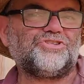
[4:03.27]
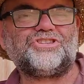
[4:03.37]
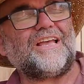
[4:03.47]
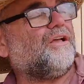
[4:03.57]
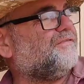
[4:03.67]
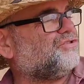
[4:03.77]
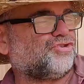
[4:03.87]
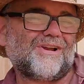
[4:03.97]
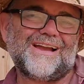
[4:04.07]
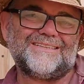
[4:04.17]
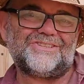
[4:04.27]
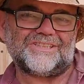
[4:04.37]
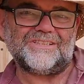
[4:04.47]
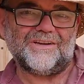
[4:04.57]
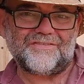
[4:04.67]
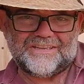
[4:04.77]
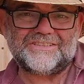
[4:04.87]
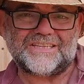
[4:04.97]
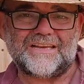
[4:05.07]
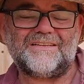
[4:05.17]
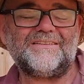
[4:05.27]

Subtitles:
sell-off strategy of these